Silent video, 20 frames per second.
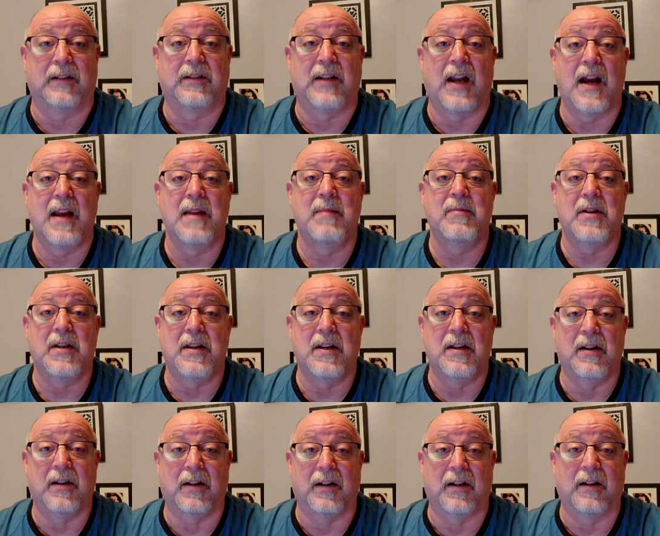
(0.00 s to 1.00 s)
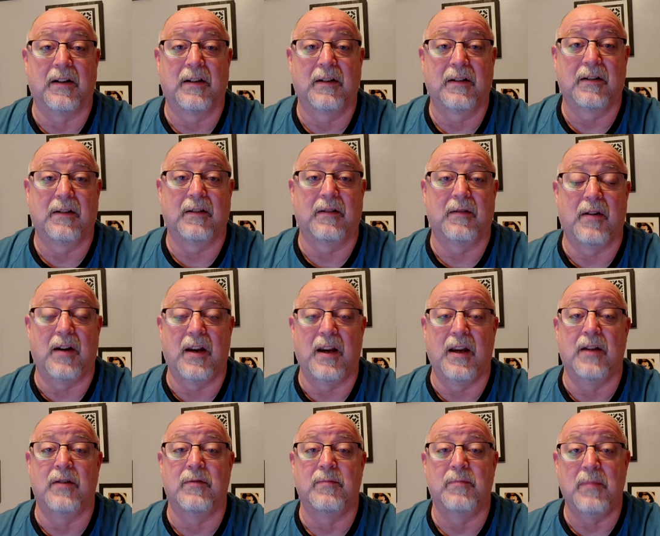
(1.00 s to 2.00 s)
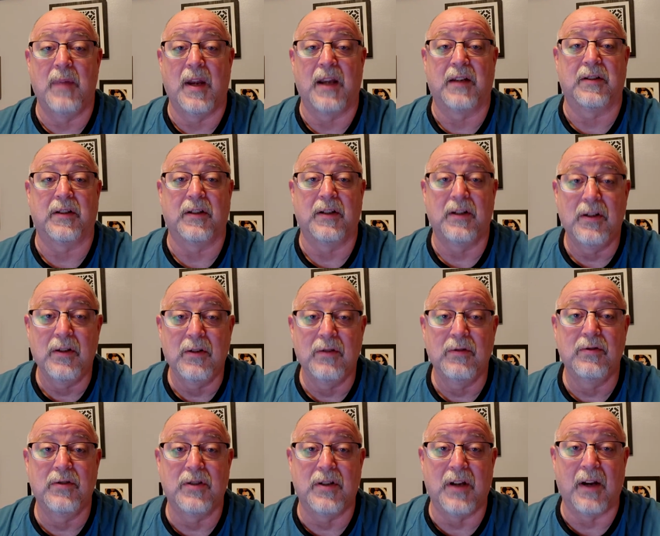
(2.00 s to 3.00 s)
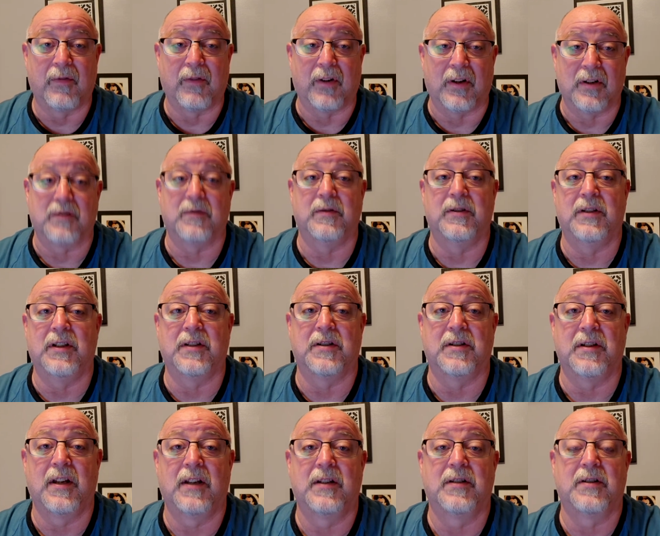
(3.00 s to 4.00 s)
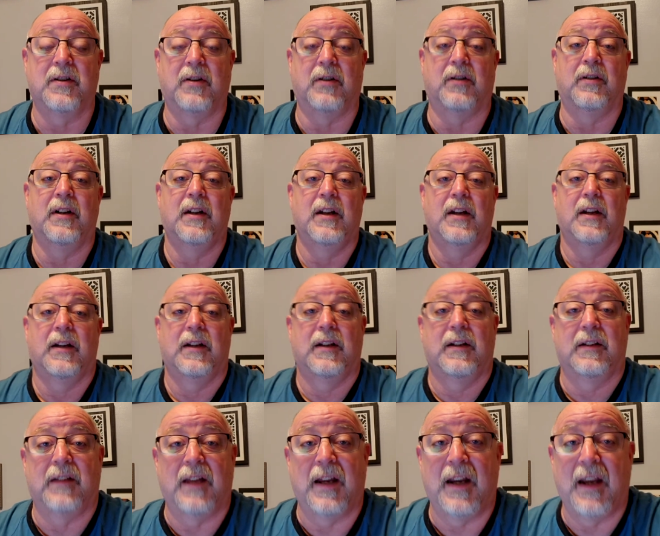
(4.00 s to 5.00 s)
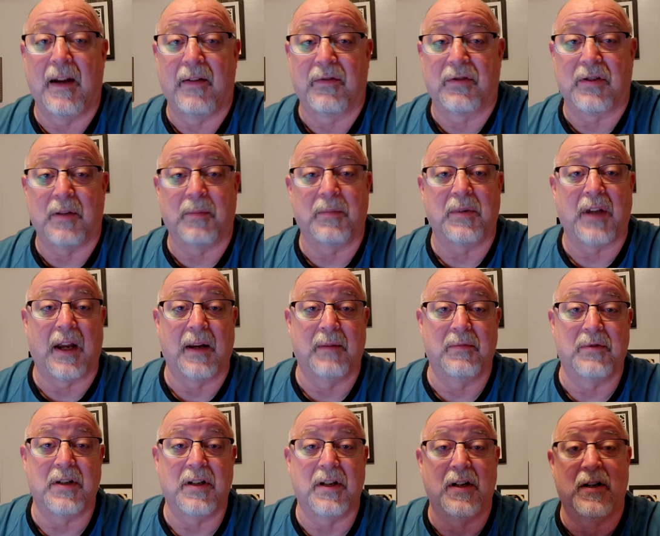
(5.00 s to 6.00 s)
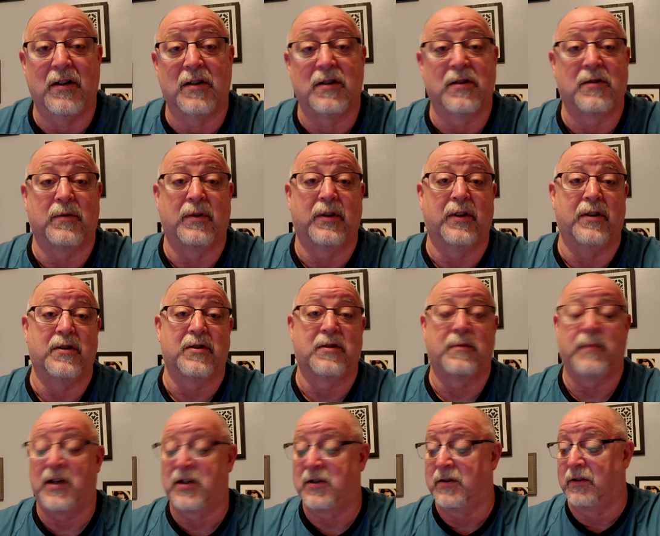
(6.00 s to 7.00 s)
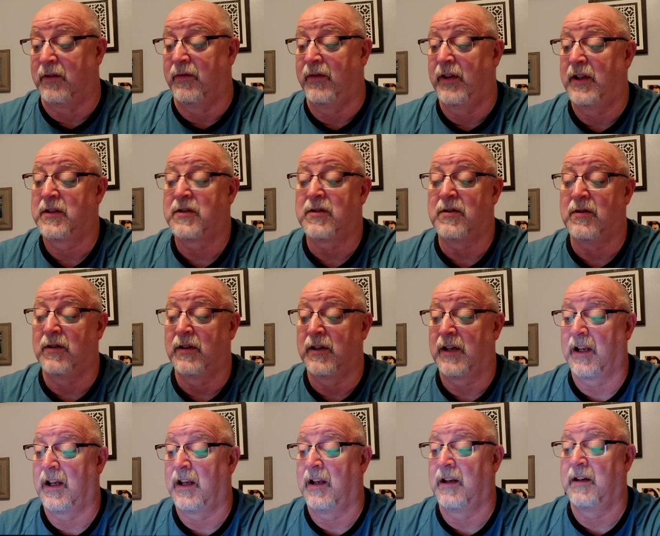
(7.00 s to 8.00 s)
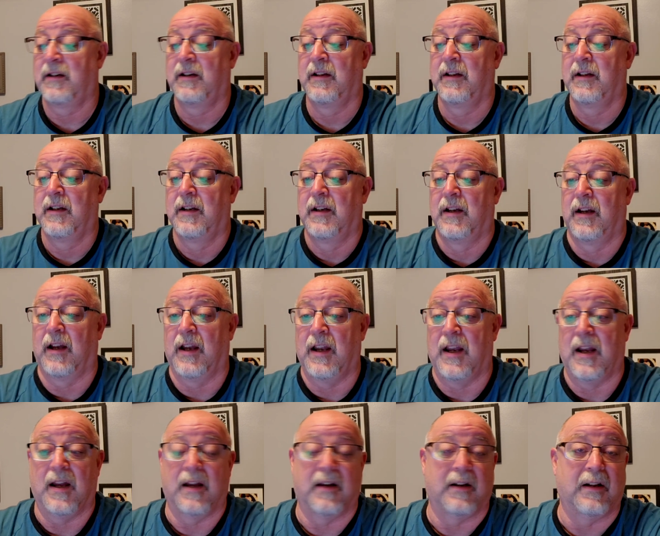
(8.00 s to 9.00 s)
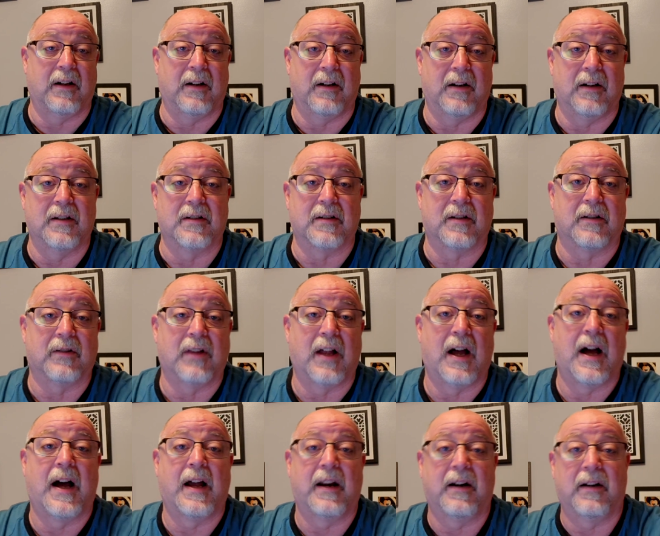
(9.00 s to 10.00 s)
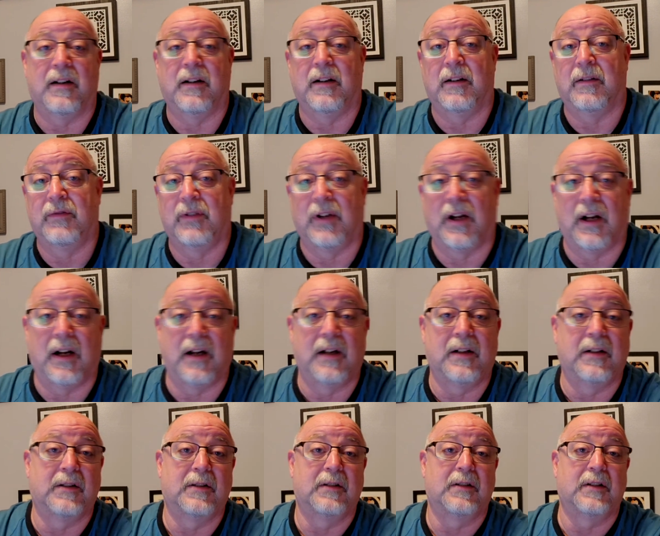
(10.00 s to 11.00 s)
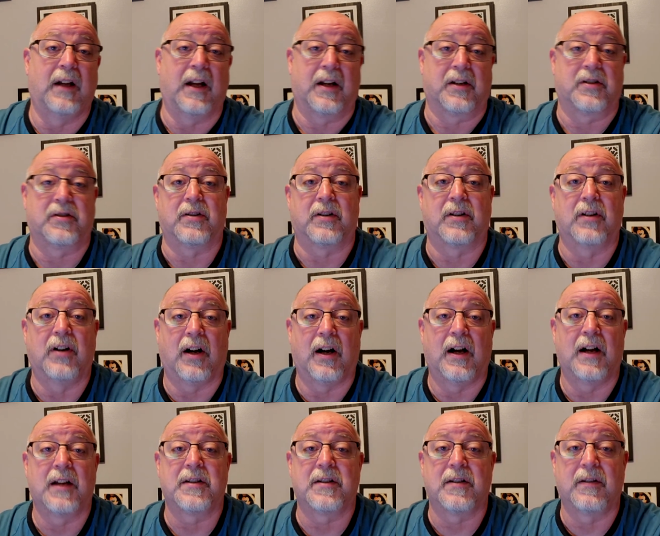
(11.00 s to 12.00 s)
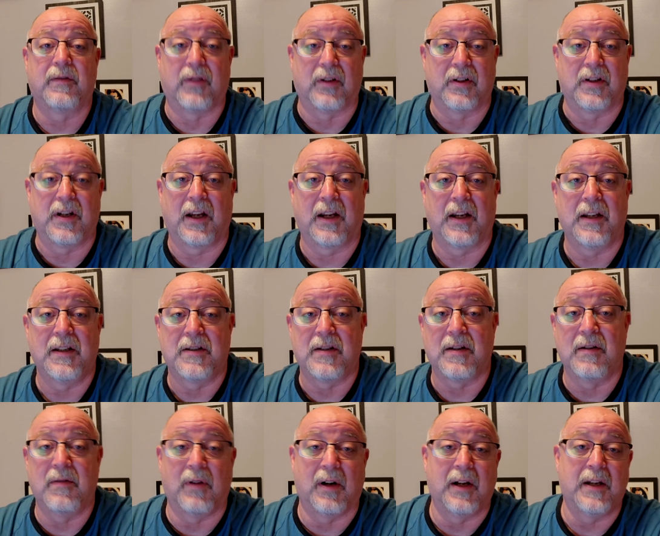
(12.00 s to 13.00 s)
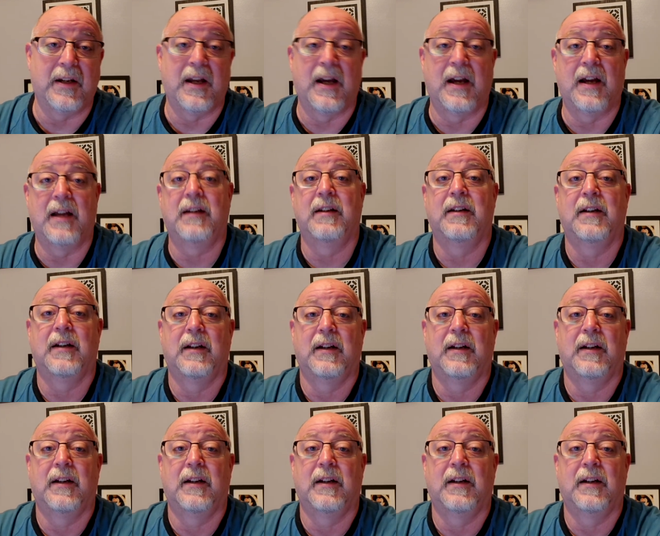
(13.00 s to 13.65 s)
Time of year, it makes a huge difference with Disney. So they have some times of years where there's special events going on, and there is a lot of extra cost for tickets and whatnot.